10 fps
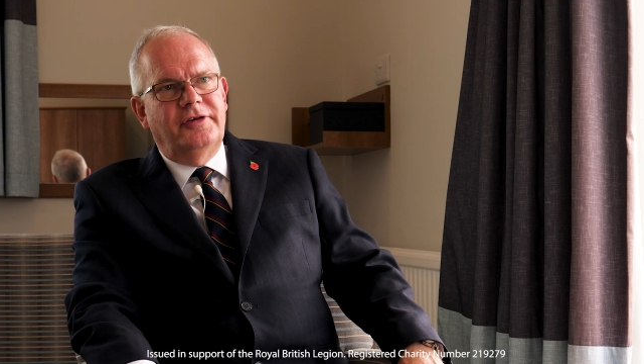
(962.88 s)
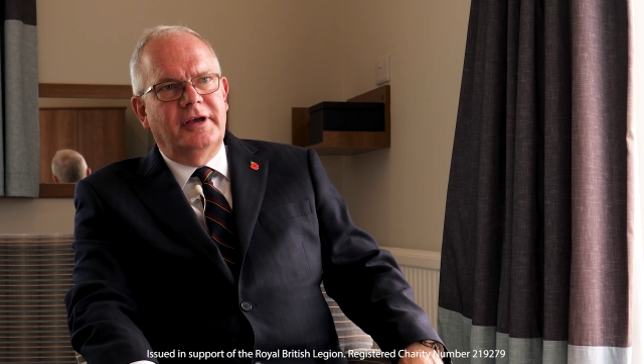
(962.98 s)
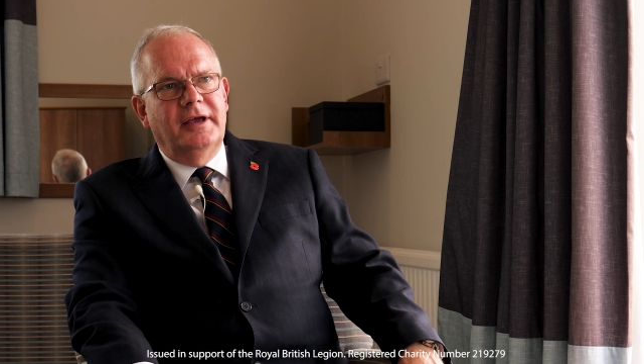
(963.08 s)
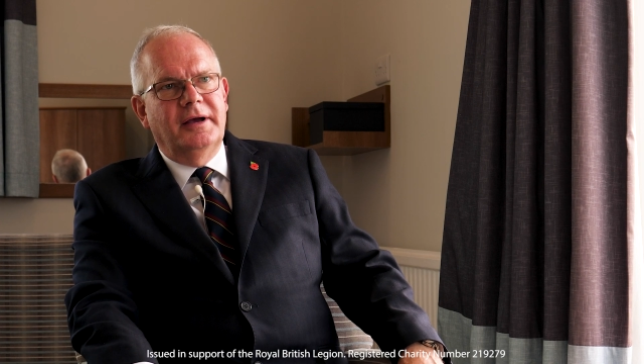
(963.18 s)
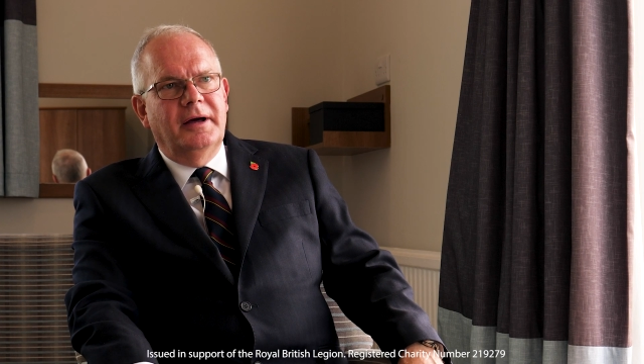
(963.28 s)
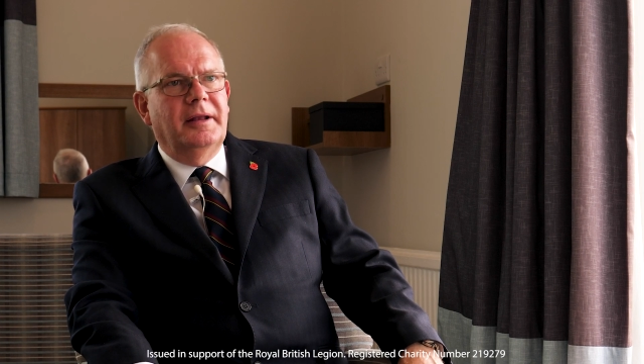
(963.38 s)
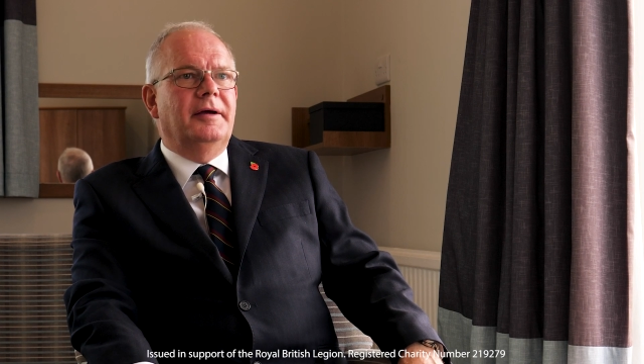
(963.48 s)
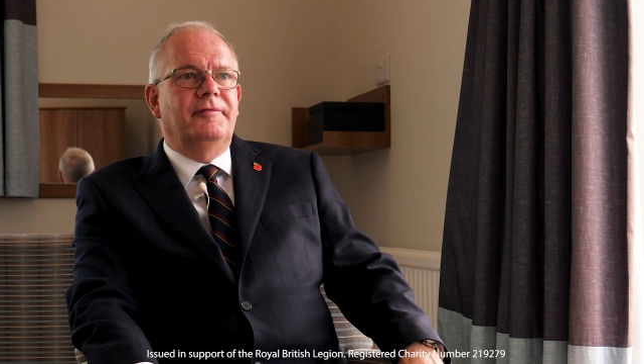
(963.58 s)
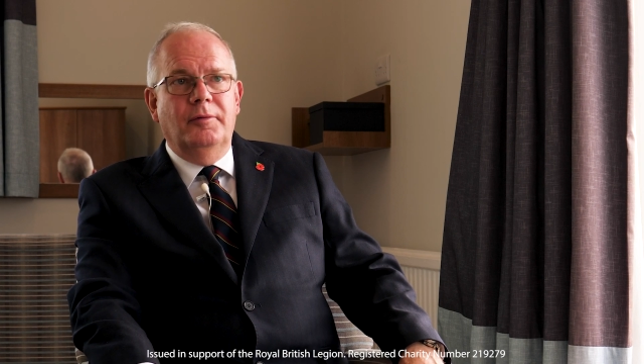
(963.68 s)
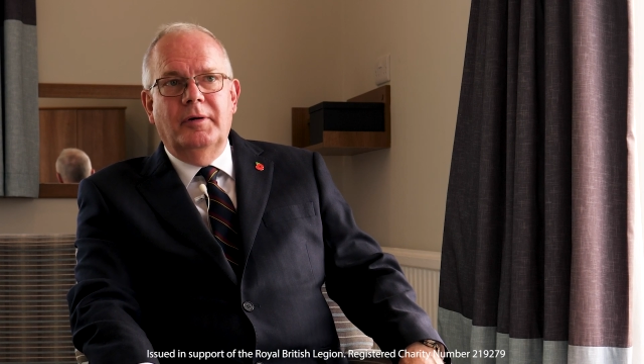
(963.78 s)
singing, and
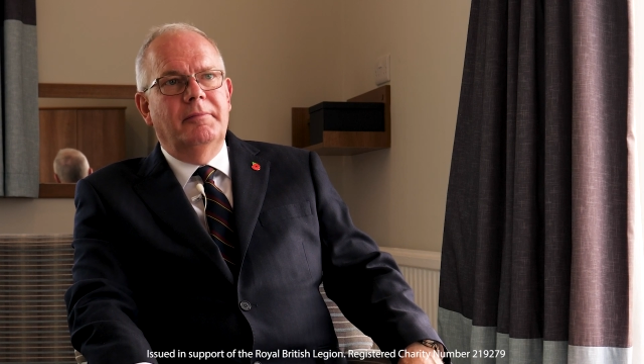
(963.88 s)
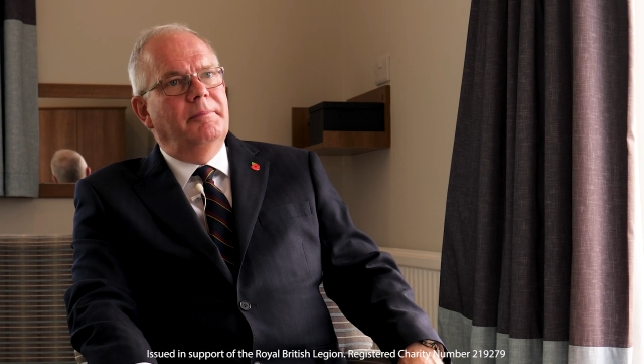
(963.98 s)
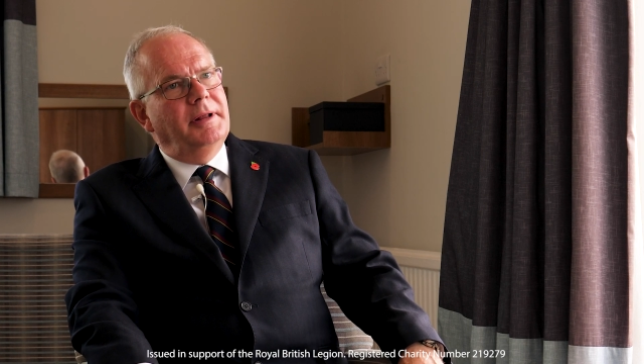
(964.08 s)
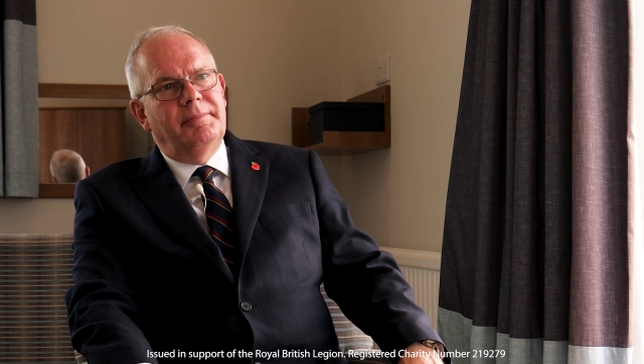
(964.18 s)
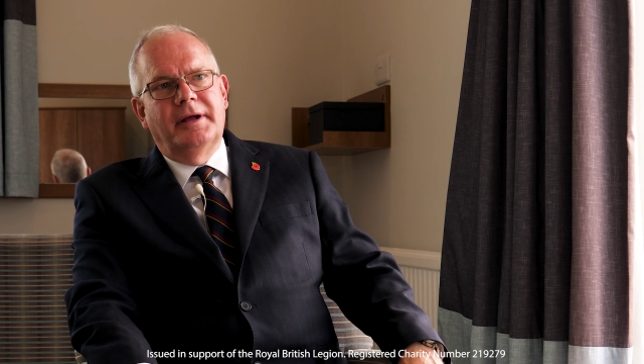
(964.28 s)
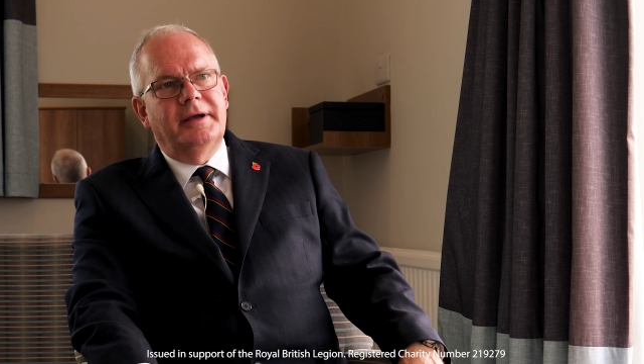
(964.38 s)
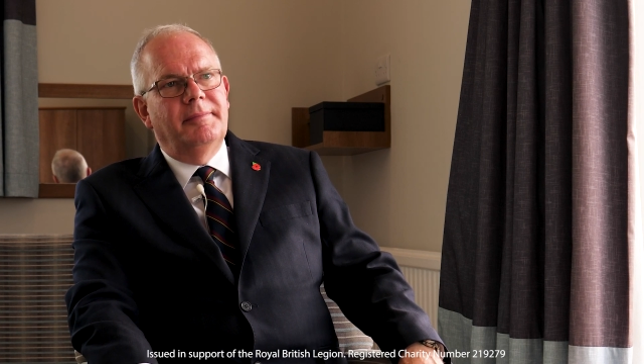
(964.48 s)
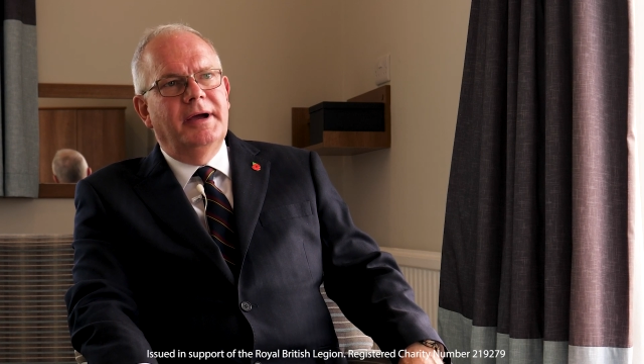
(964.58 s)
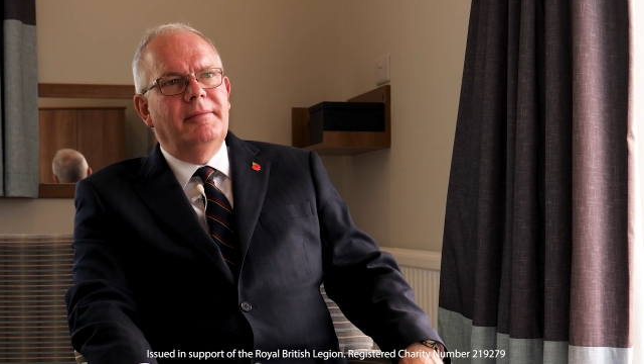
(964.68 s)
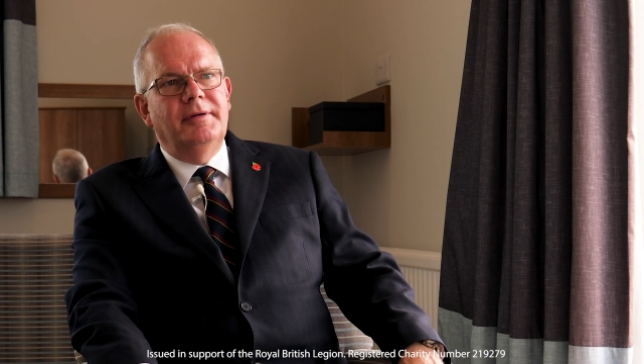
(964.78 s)
I, for one, blubbed like a
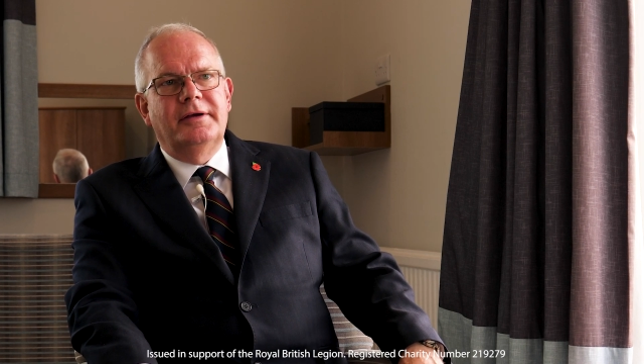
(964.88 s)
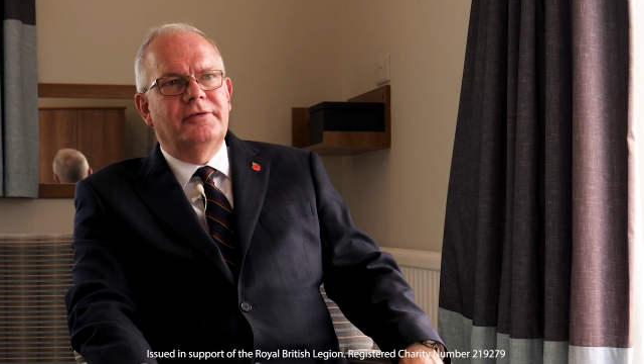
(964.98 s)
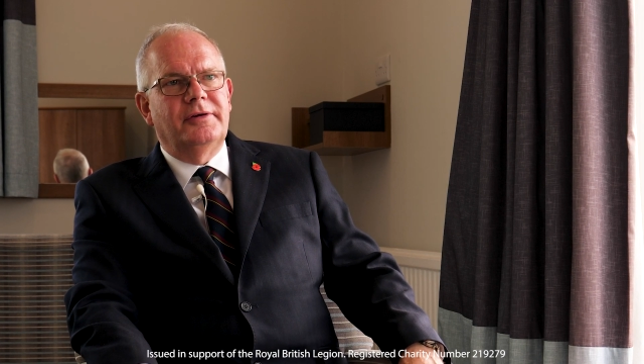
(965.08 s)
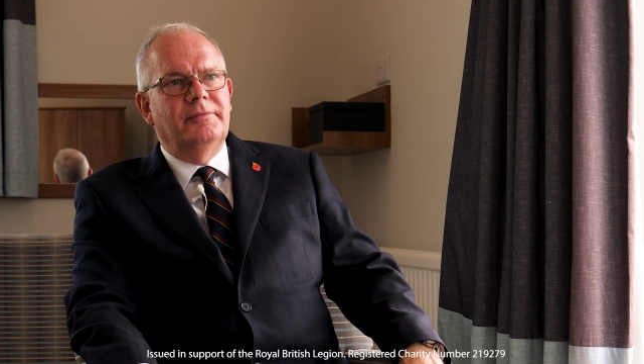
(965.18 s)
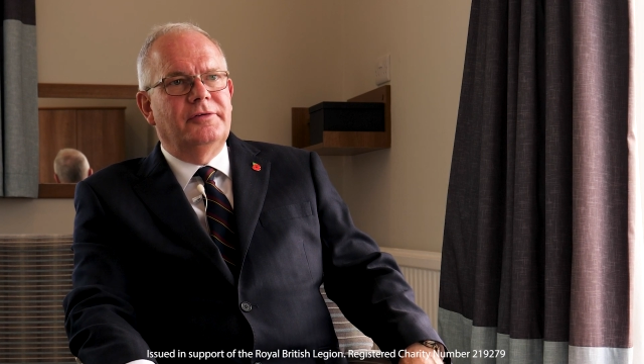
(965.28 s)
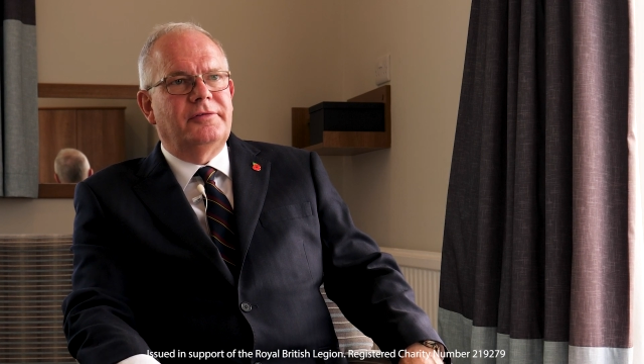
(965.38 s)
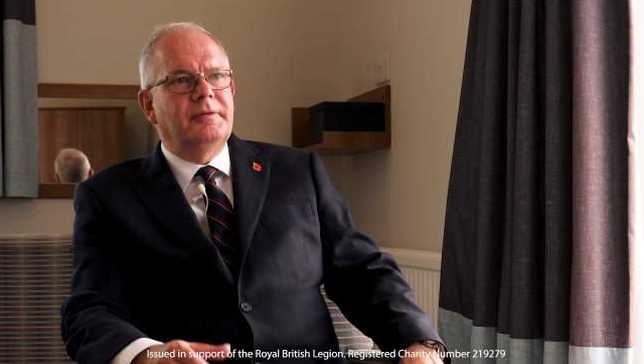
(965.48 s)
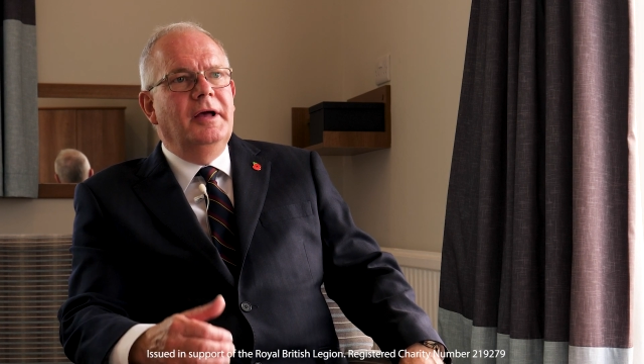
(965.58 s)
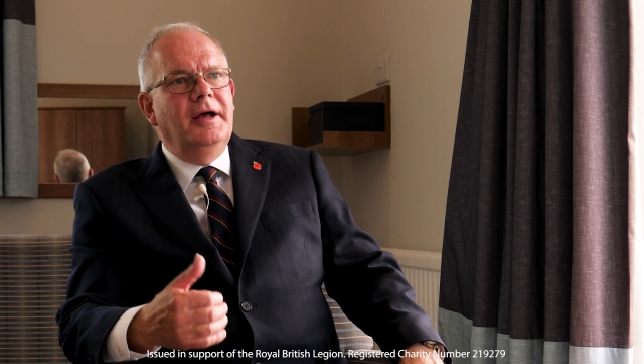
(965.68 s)
baby, because it was